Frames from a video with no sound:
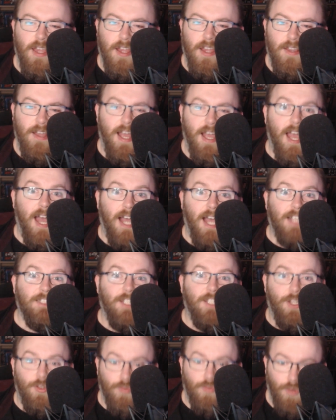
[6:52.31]
that has
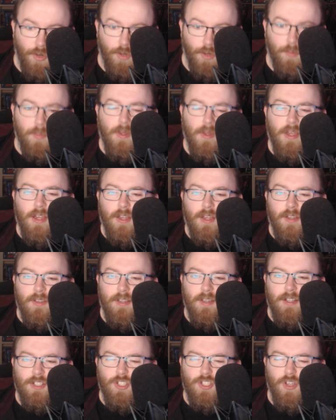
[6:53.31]
a group
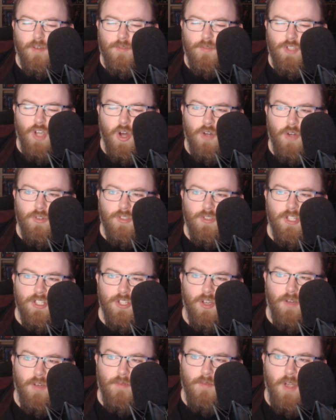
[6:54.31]
that sort of turned to
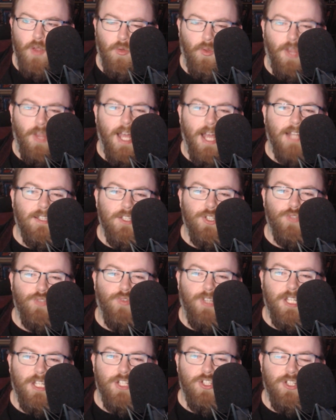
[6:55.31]
sort of outlandish
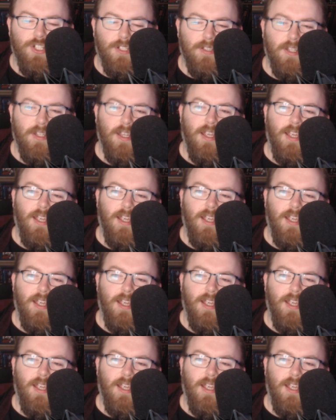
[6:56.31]
religion.